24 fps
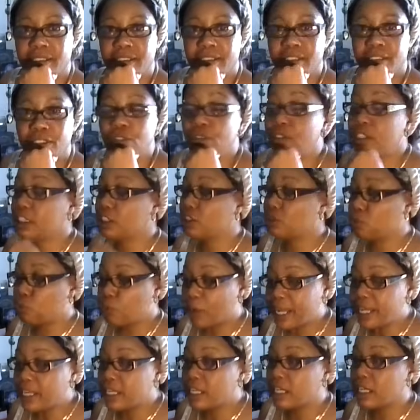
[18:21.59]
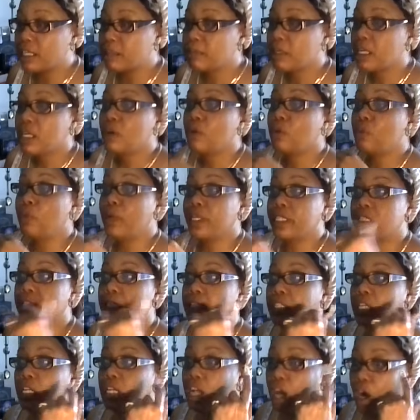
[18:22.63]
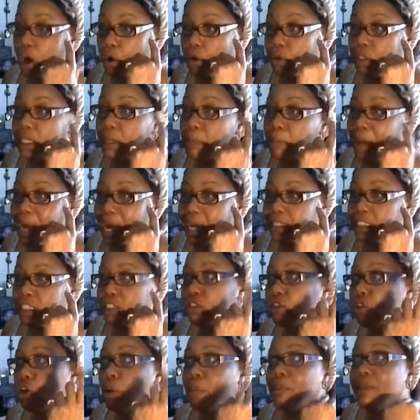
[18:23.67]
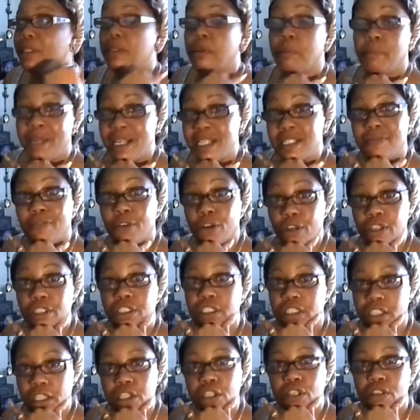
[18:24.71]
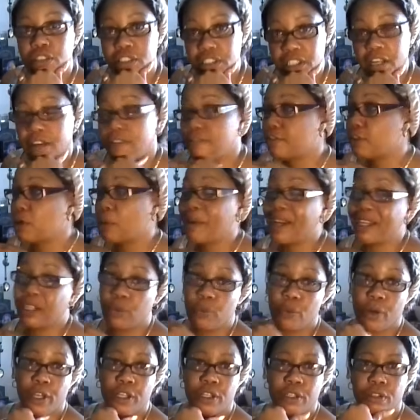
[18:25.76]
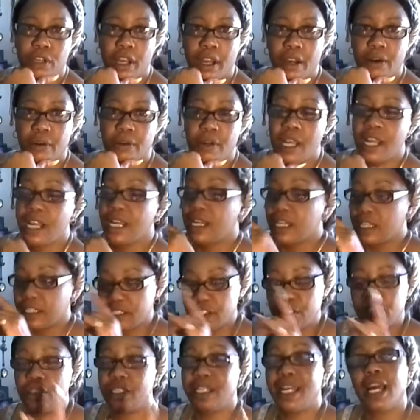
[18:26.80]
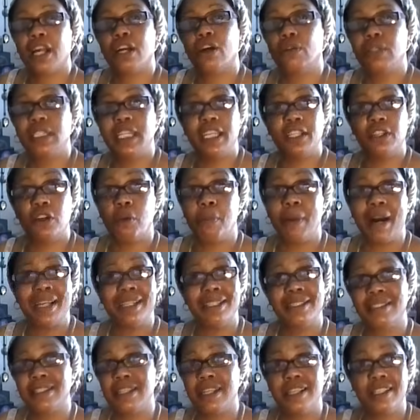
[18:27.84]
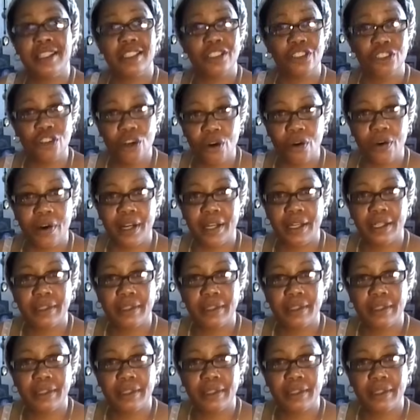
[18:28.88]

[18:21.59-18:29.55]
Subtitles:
You just wake up with the goal in mind that you're going to be the best version of yourself no matter where you go. You're not going to let nobody steal your joy.